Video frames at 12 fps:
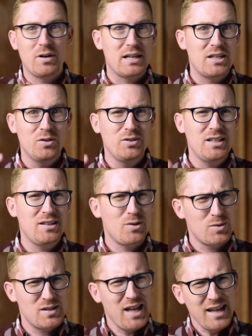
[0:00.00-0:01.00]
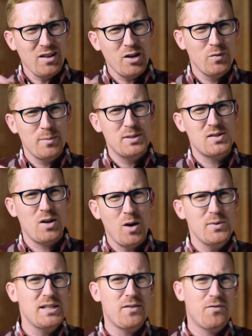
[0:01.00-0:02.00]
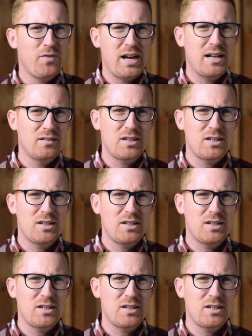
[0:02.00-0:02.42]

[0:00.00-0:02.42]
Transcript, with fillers: and gilding and those nylon ribbons that always get frayed